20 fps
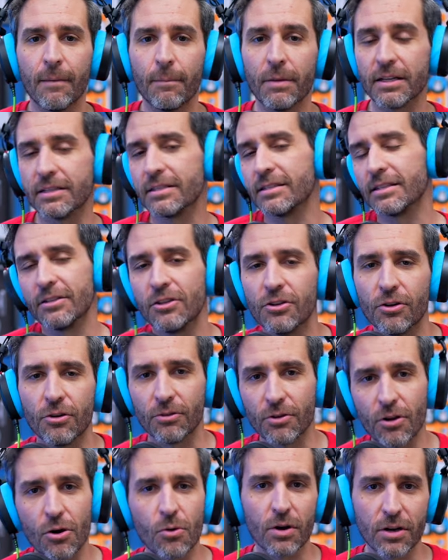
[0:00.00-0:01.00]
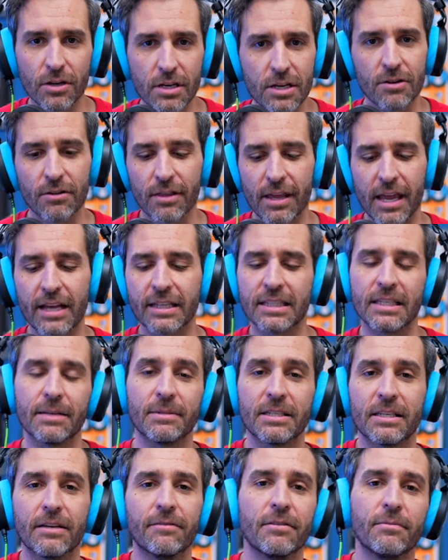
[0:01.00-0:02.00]
but it's you know nowhere near the
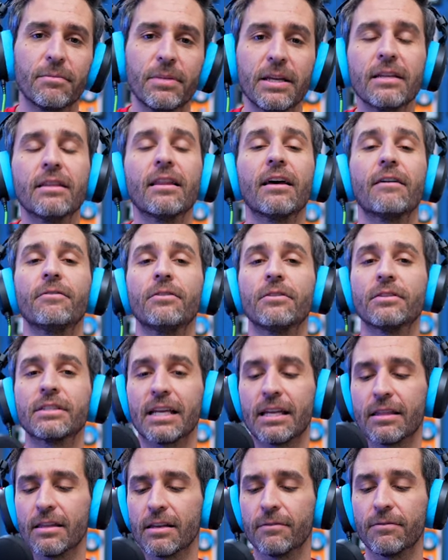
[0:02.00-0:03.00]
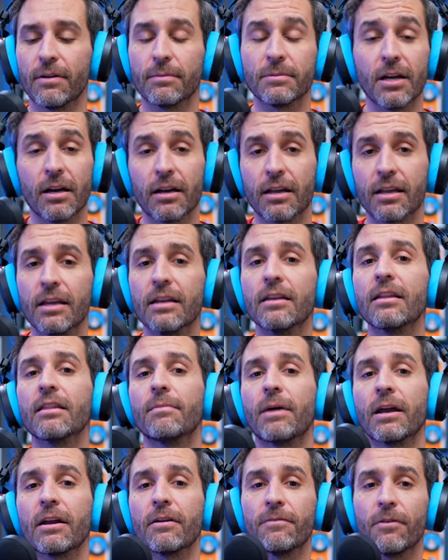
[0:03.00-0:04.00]
SM7B levels. And then if I'm talking into the
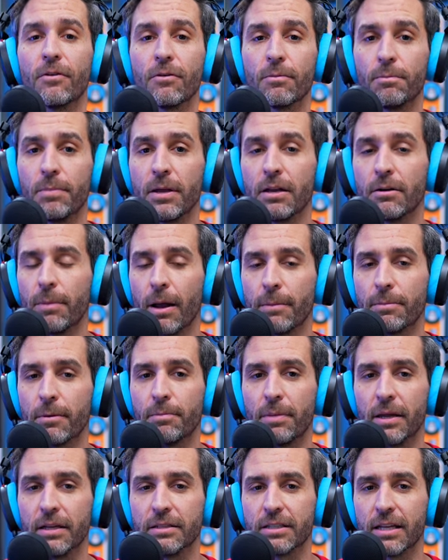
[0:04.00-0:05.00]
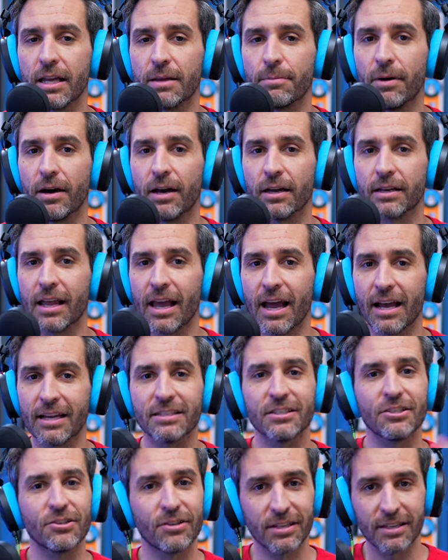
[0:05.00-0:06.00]
microphone, Peter Piper pitched a
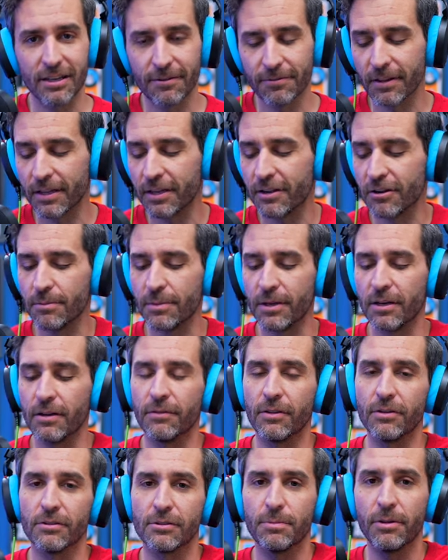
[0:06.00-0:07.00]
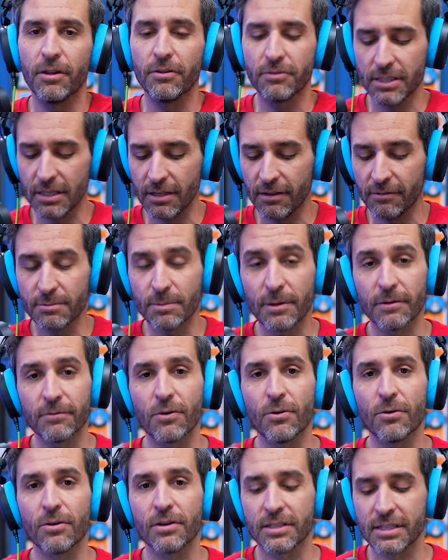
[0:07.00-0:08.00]
podcast. You can definitely hear a bit of those plosives. But of
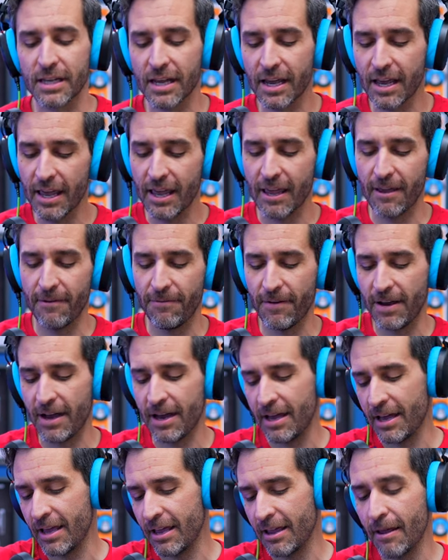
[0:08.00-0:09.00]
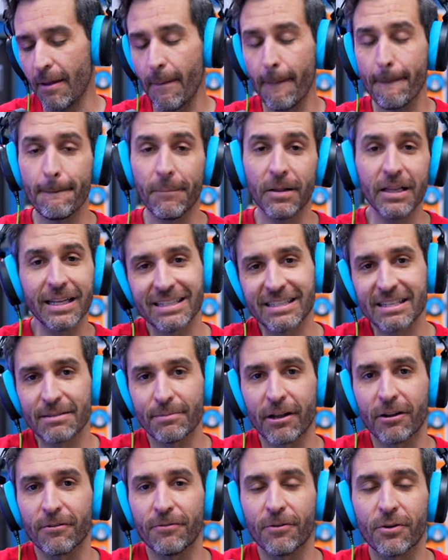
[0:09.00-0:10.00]
course, if I place the
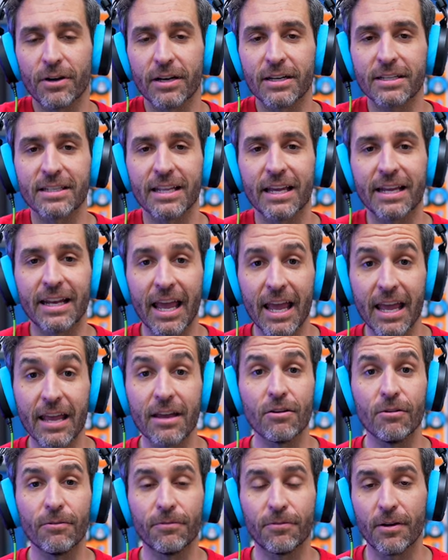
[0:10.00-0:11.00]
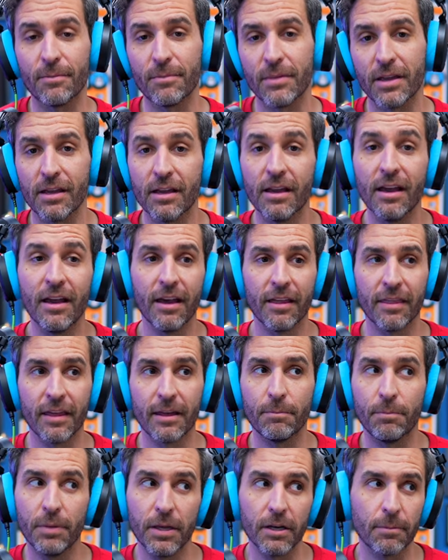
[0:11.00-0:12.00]
microphone at a slight angle from me.
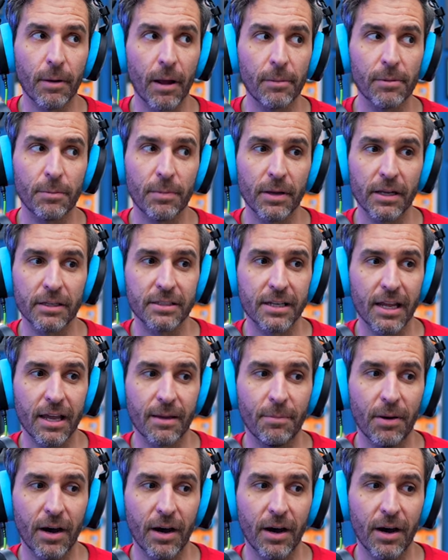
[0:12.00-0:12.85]
Then Peter Piper pitched a